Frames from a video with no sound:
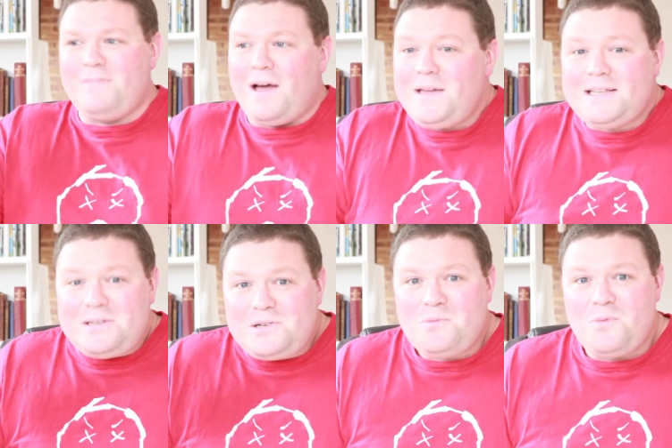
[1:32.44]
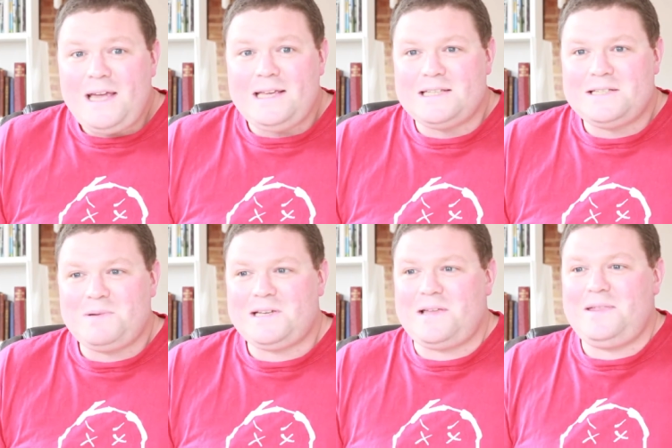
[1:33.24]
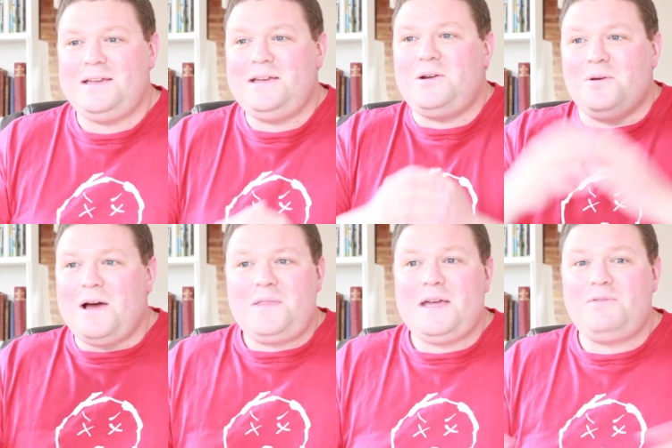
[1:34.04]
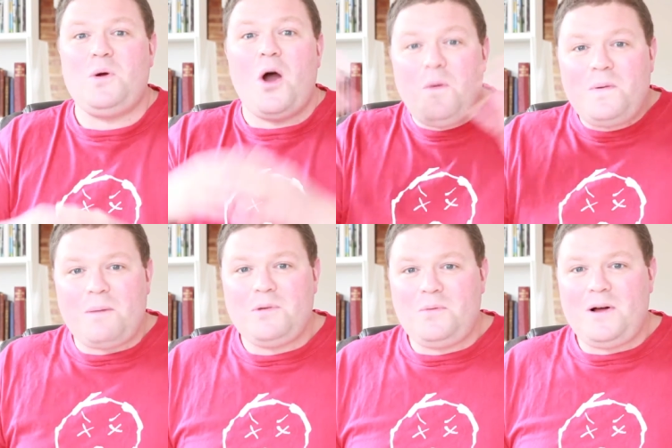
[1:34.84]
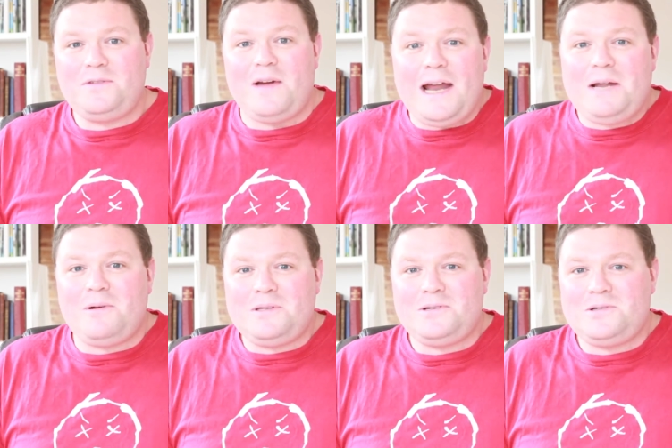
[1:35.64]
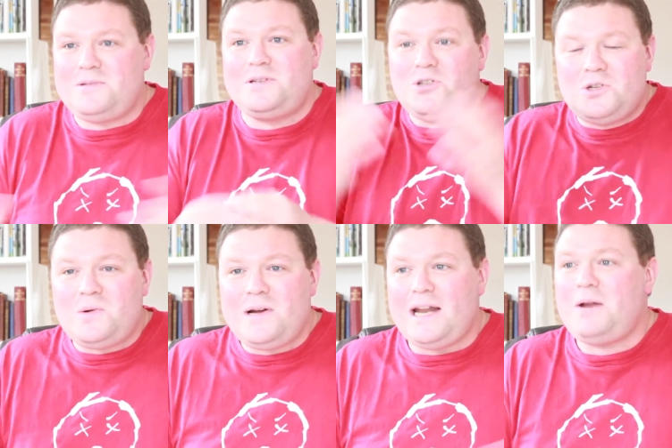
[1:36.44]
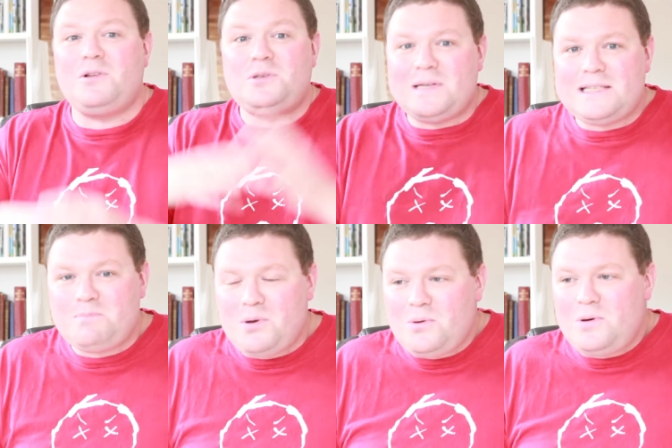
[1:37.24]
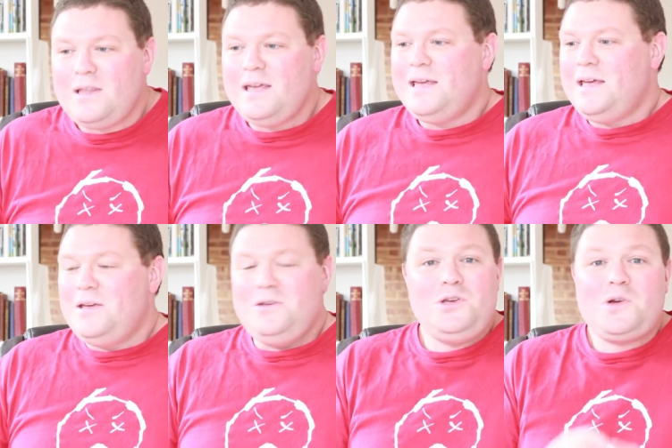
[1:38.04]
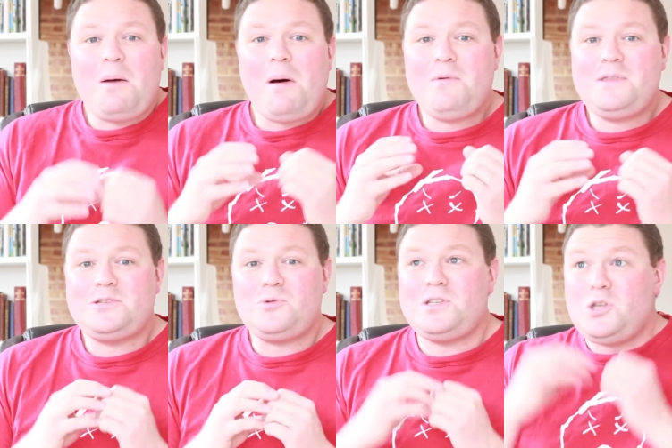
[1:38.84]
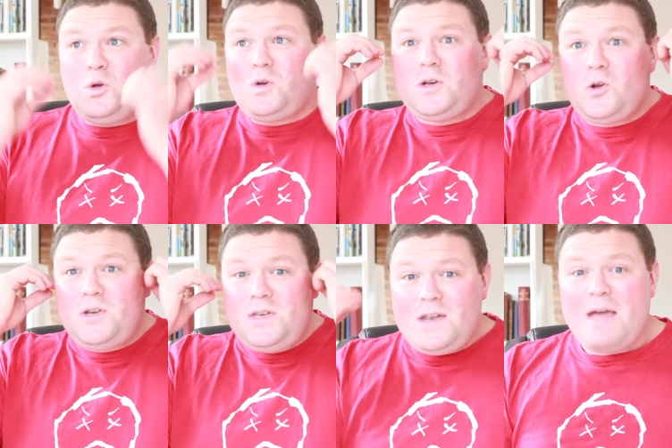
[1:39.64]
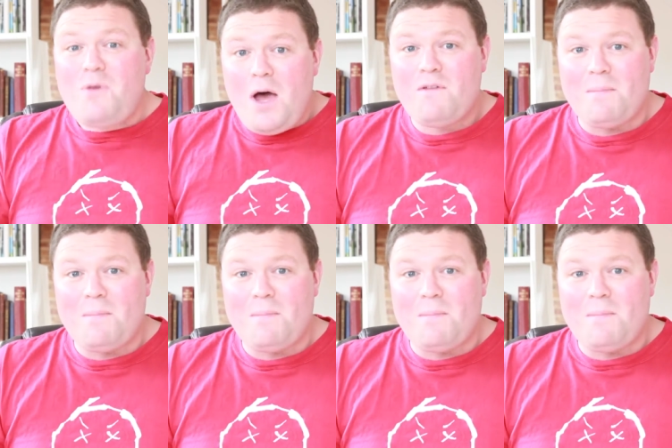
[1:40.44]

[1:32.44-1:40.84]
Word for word: I think it's such a waste, because I think, you know, I think if you open up your world for anyone to join, anyone to explore, you come up with stories that you could never have